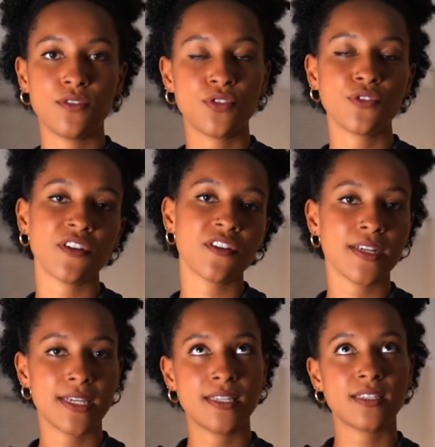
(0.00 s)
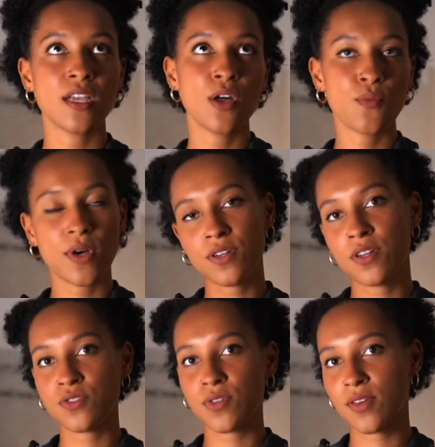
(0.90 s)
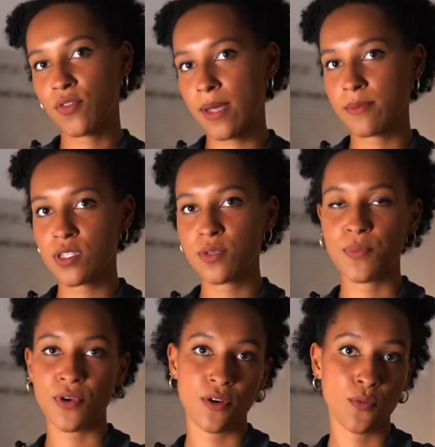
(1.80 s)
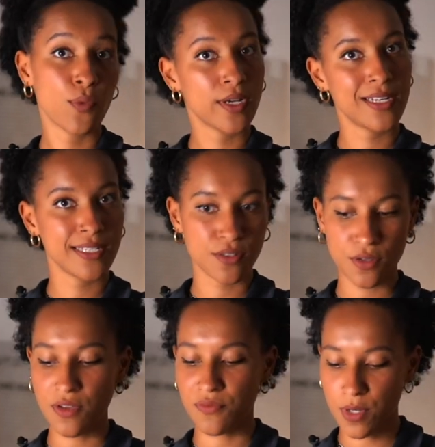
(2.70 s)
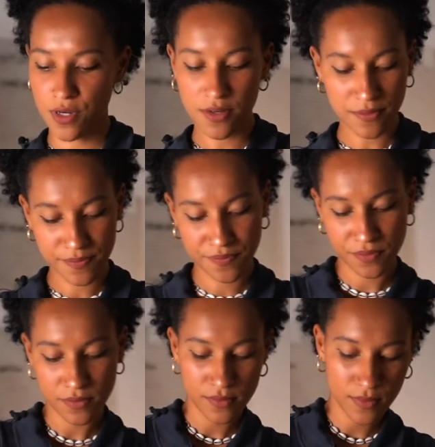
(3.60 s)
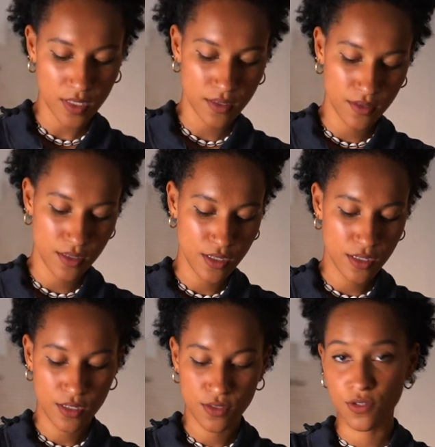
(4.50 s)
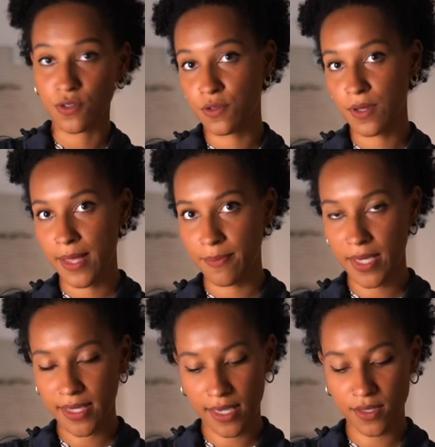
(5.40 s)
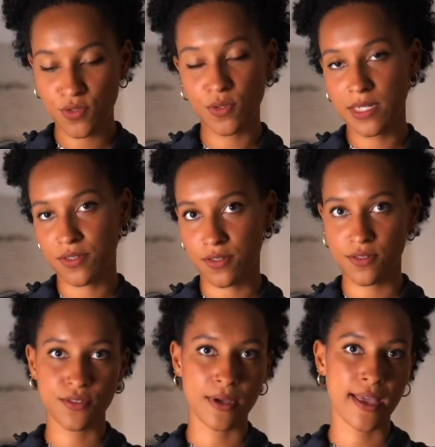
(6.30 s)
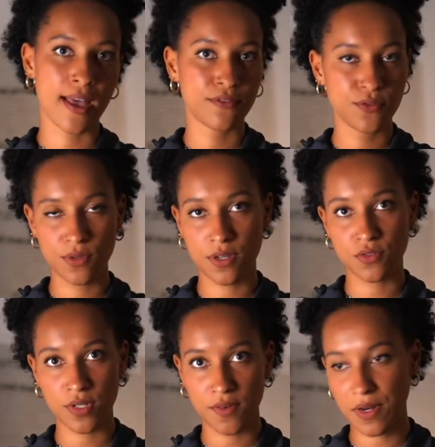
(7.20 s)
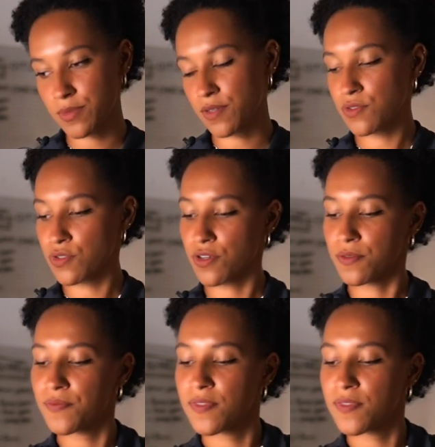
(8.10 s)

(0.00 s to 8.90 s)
the sugar is 100 grams per 1 liter of water. So I'm making 2 liters, so I have 200 grams of sugar.